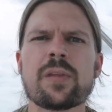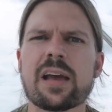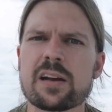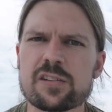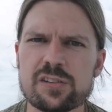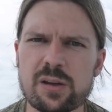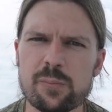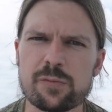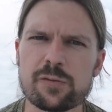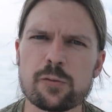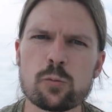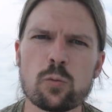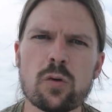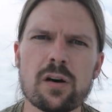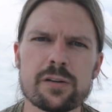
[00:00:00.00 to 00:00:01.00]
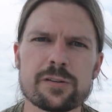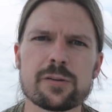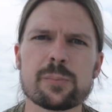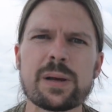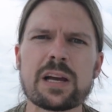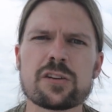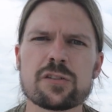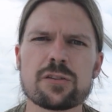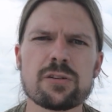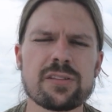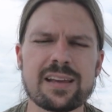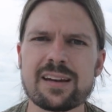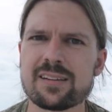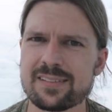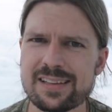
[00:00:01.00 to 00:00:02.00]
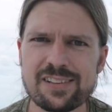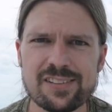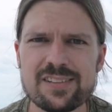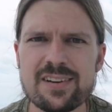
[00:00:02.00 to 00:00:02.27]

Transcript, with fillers: except for water. Make sure that at least